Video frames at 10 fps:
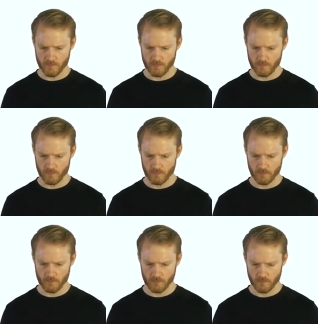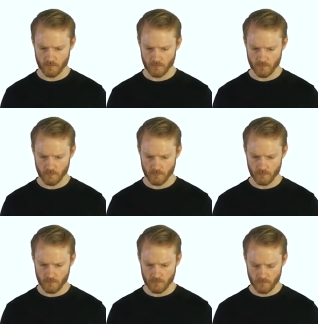(no one is talking)